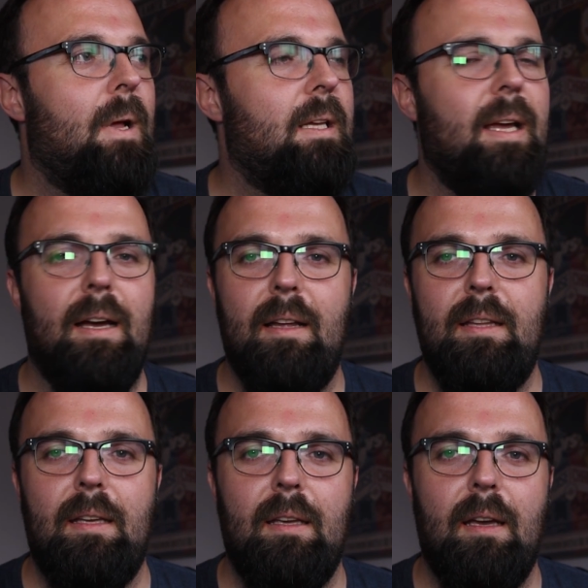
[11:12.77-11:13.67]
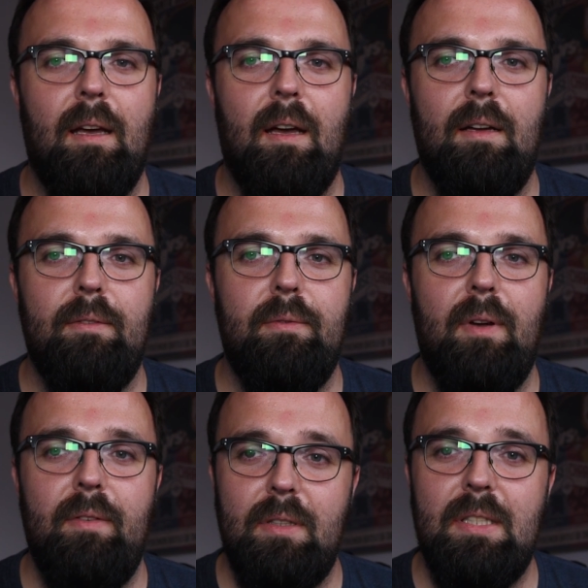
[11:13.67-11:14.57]
yeah, I think I've
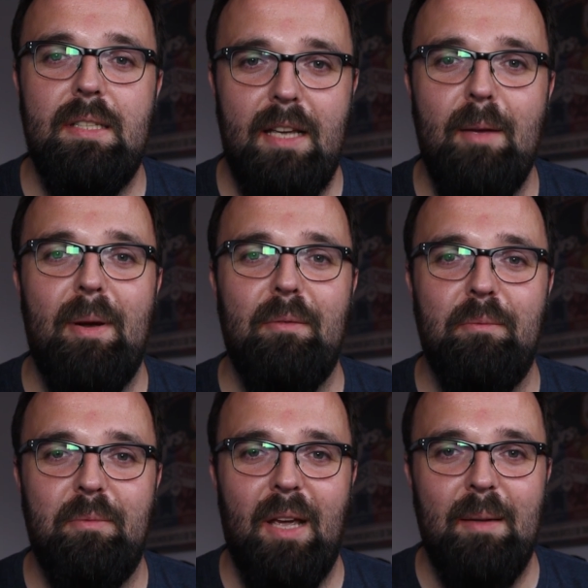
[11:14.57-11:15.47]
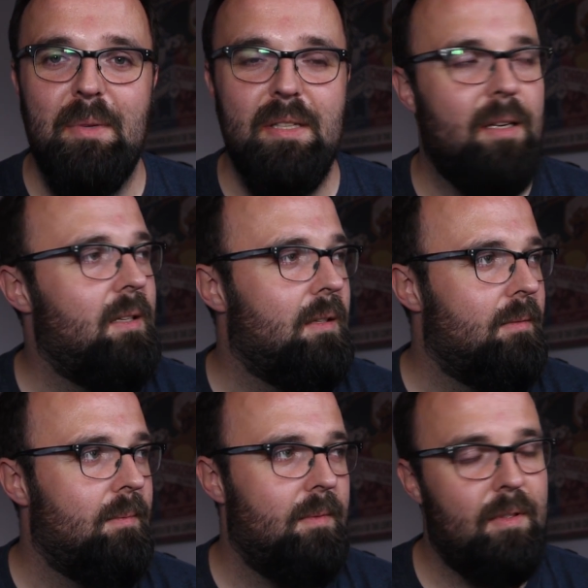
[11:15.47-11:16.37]
a lot to say about game design,
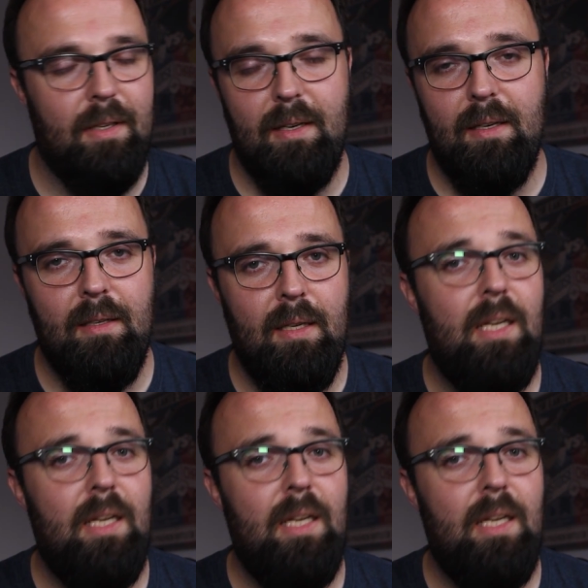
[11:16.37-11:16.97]
and you